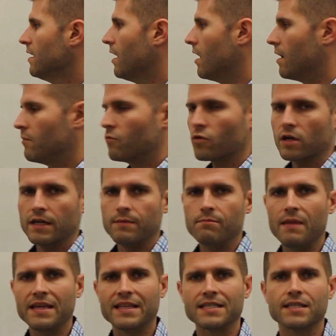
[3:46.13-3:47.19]
We're going to
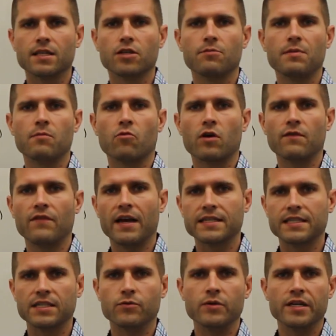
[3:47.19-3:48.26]
make this a little bit more
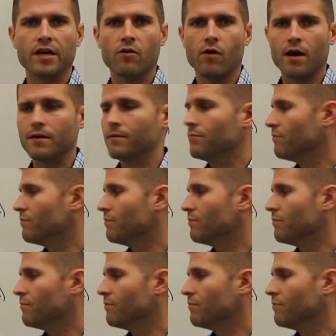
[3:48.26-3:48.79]
advanced as we go on.